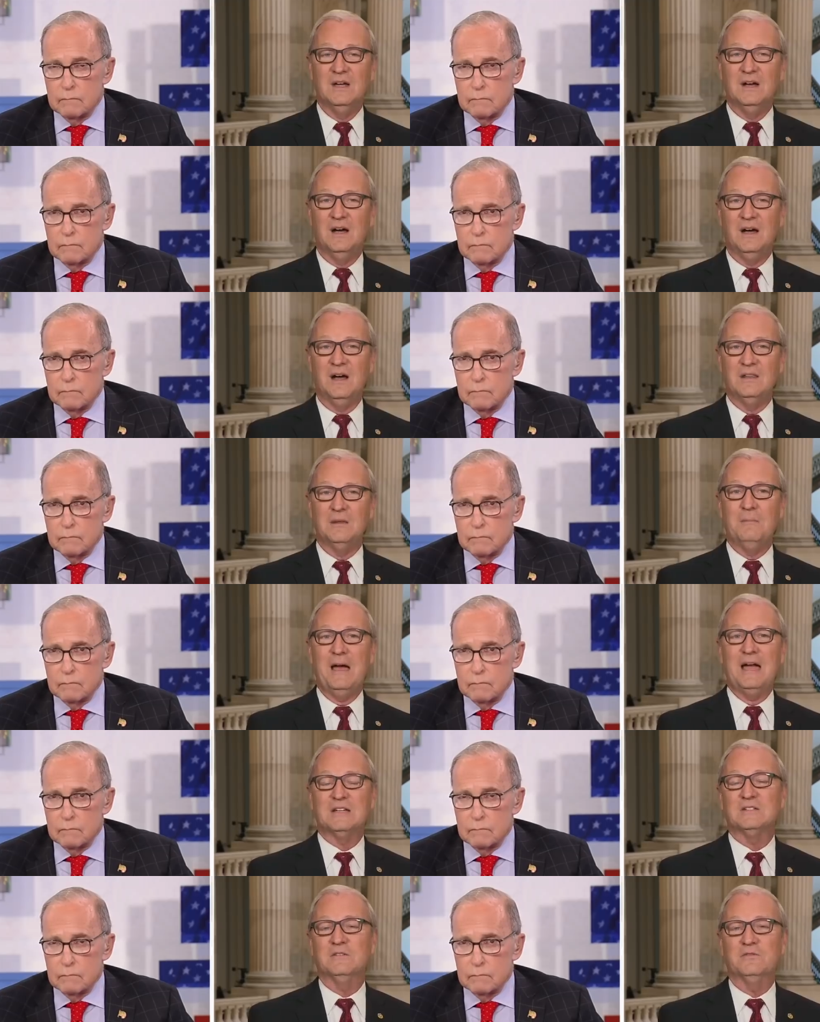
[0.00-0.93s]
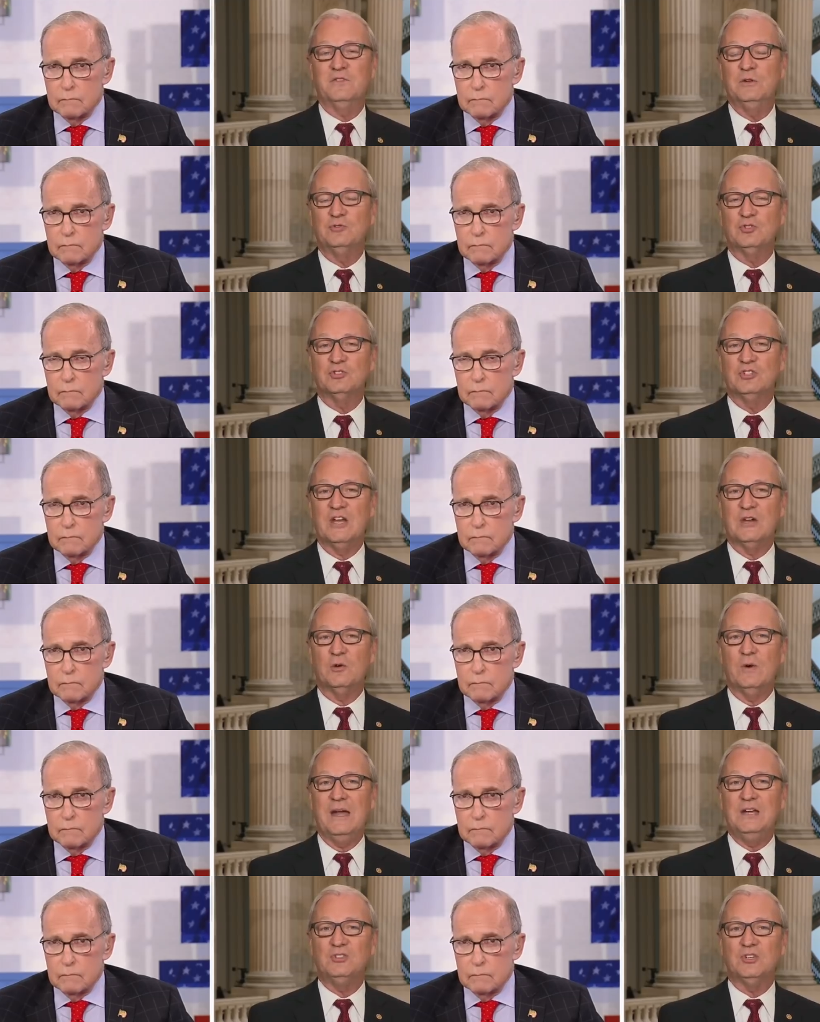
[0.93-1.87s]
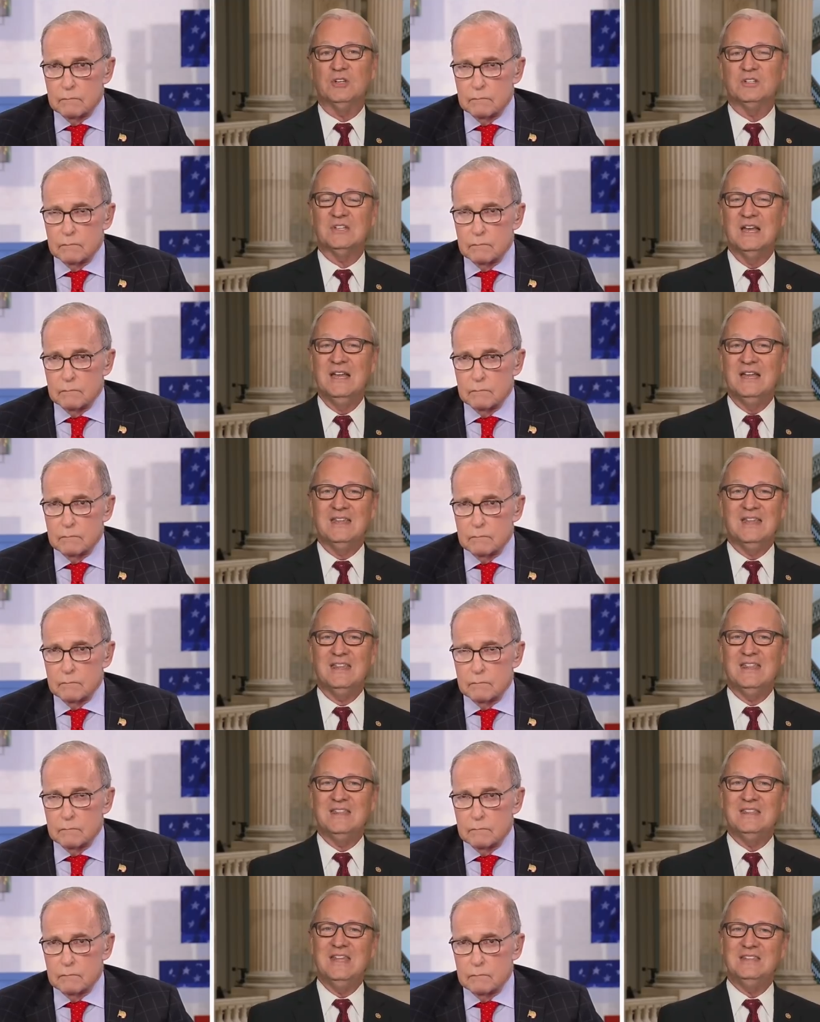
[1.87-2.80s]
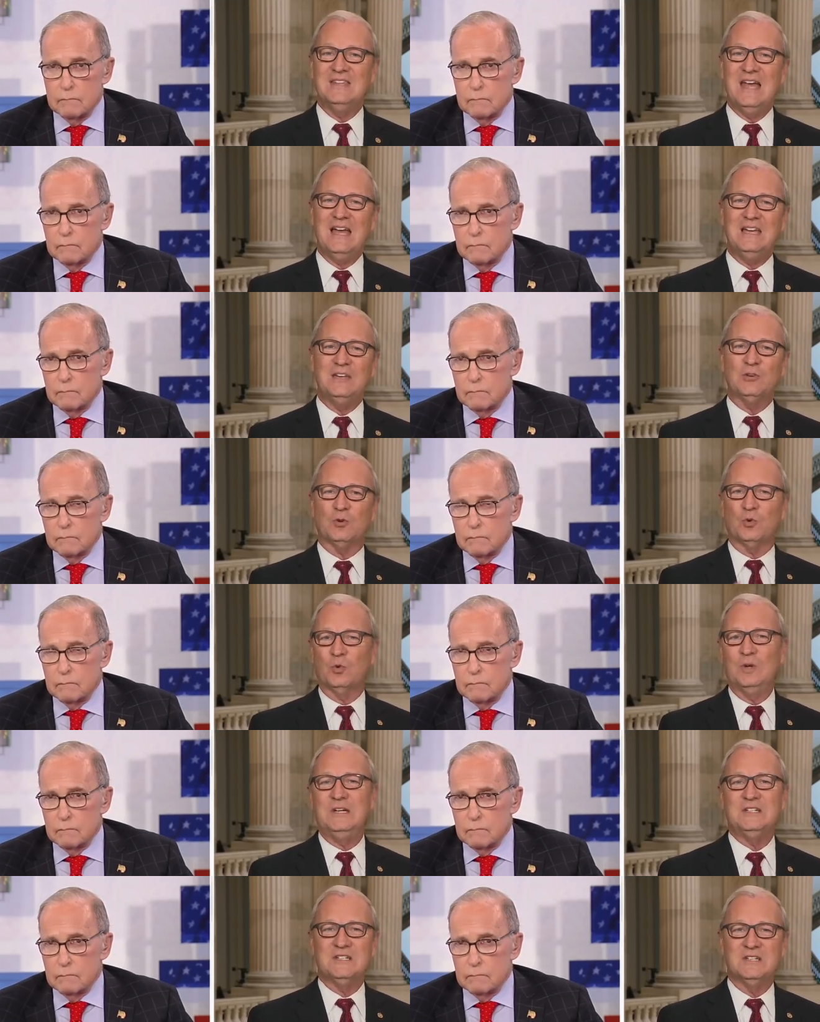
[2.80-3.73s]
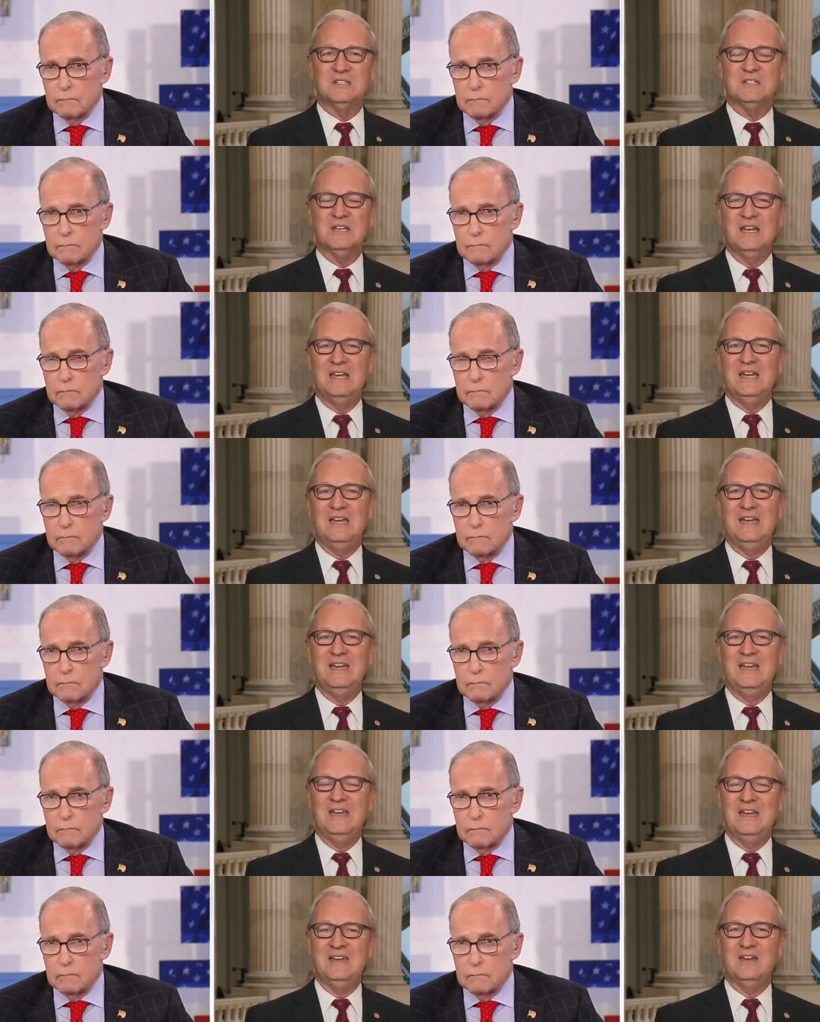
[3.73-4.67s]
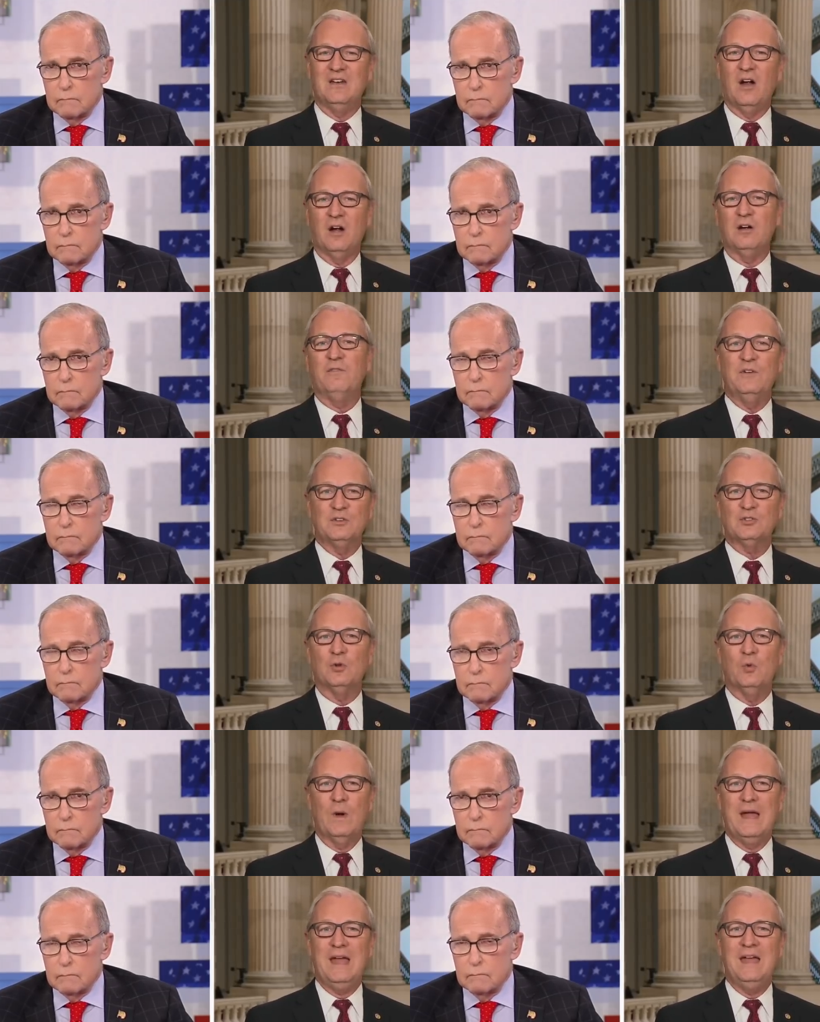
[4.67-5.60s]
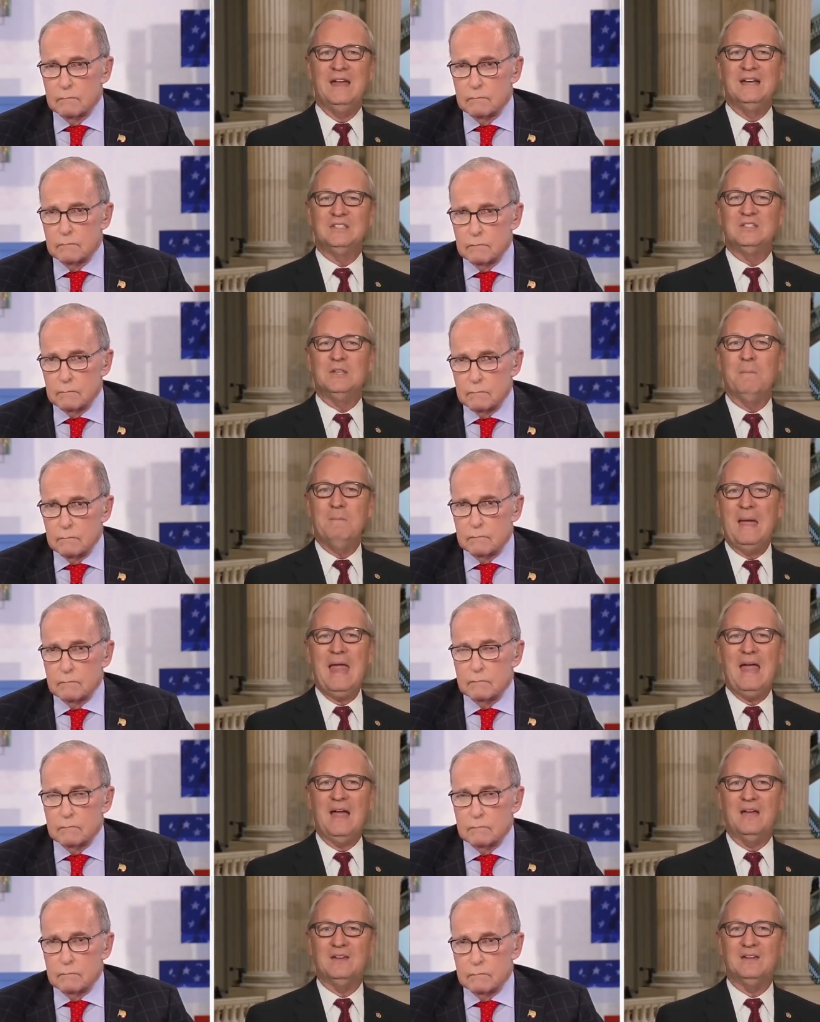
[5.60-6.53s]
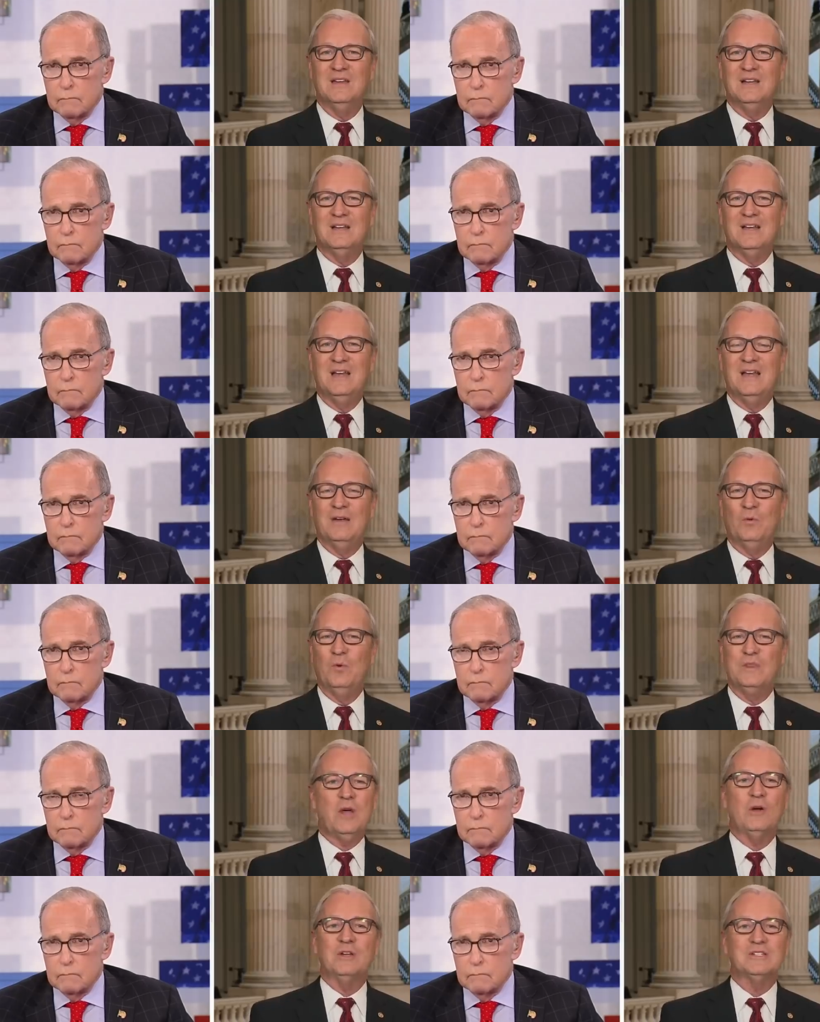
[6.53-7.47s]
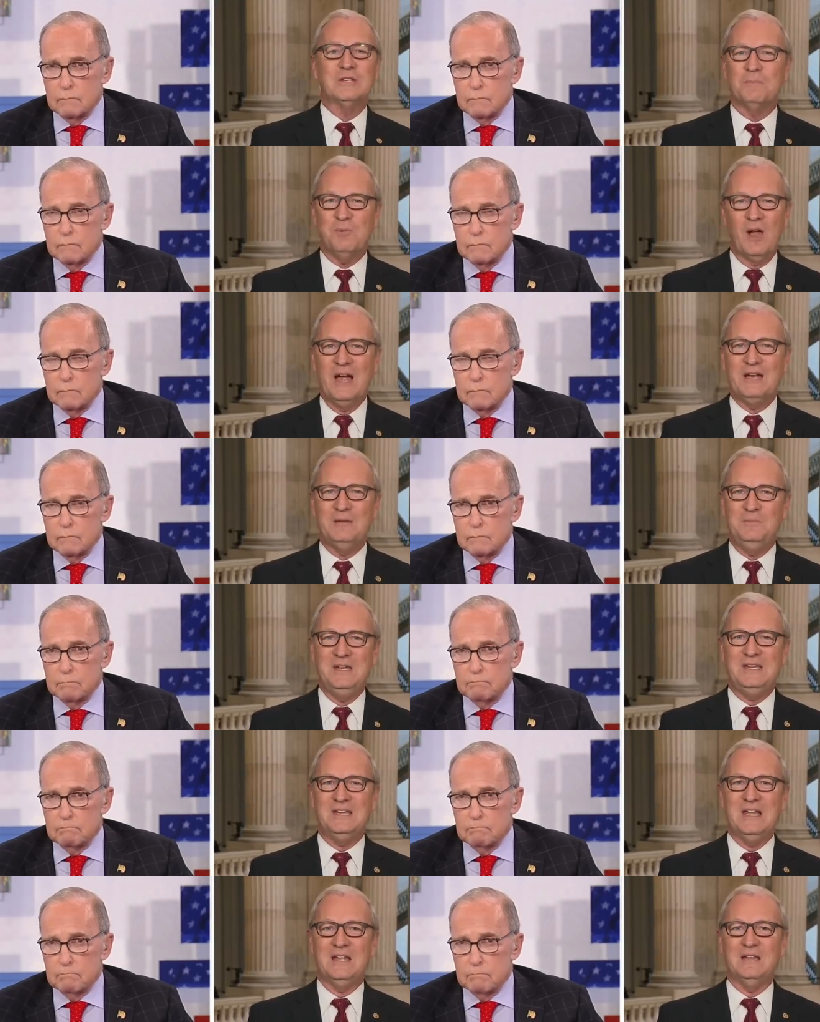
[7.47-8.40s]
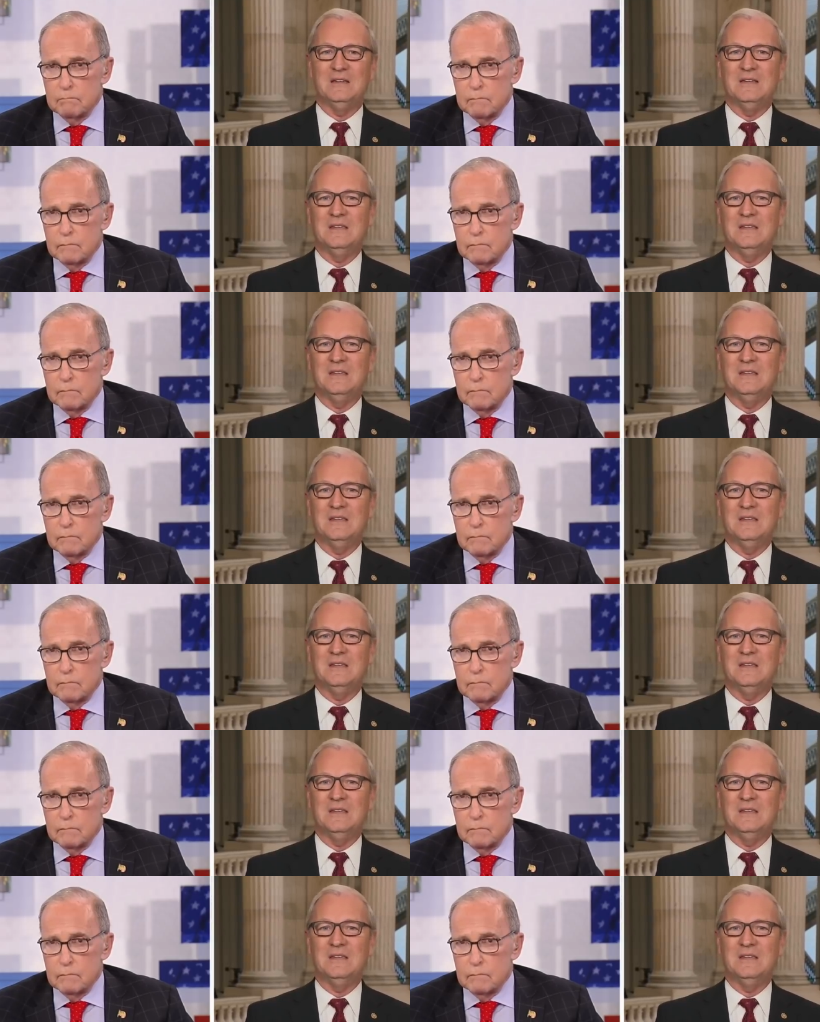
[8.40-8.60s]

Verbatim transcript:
Speaker 1: uh, on the backs of future generations. Th that increases, in, in an artificial way, demand without a supply to meet that,